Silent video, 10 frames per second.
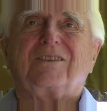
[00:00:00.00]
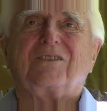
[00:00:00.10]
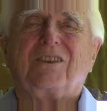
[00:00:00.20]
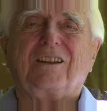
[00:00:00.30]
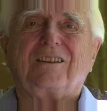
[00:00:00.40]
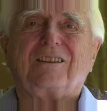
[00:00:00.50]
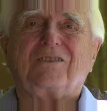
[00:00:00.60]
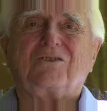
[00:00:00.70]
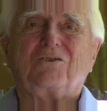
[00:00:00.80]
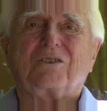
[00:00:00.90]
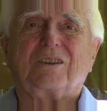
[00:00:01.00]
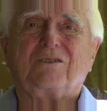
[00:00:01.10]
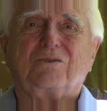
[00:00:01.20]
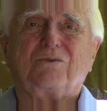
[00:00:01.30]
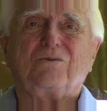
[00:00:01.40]
thing that you
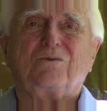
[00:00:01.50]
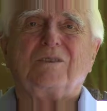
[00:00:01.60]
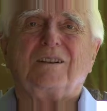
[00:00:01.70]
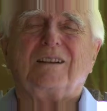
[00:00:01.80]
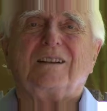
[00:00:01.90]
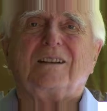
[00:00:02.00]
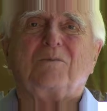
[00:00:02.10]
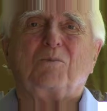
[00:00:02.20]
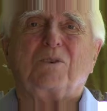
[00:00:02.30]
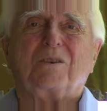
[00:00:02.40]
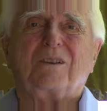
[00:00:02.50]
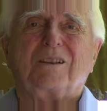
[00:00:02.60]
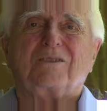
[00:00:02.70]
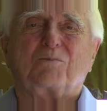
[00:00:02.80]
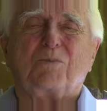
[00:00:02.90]
can do, but
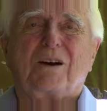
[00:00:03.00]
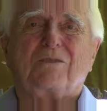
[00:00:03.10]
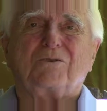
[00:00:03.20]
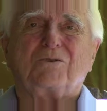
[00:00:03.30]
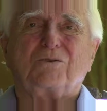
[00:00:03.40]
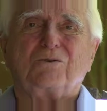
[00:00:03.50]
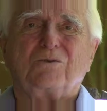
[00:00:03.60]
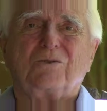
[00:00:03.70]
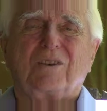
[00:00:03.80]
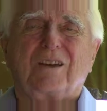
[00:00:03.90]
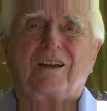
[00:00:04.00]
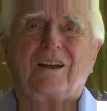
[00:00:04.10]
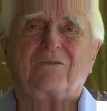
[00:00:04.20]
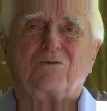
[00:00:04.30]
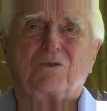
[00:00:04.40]
it's bound to
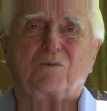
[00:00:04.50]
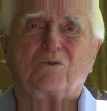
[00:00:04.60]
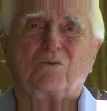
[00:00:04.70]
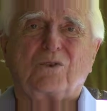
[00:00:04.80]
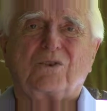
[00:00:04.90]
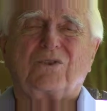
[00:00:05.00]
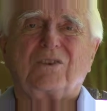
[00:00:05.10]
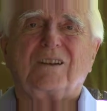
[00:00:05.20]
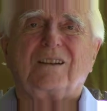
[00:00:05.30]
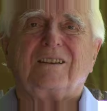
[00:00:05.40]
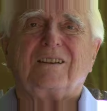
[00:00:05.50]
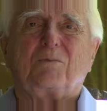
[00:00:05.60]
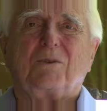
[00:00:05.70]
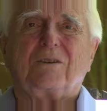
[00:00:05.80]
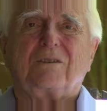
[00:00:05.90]
have trouble with
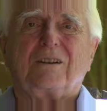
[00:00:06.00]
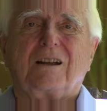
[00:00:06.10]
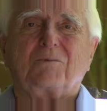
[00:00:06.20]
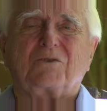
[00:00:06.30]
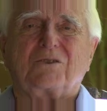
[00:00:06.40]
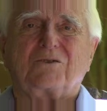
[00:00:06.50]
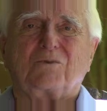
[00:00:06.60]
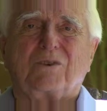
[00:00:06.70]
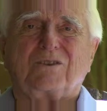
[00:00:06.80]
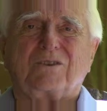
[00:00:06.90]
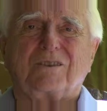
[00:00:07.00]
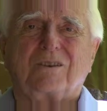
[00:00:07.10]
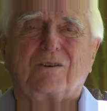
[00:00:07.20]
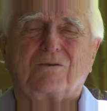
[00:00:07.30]
the paradigm situation.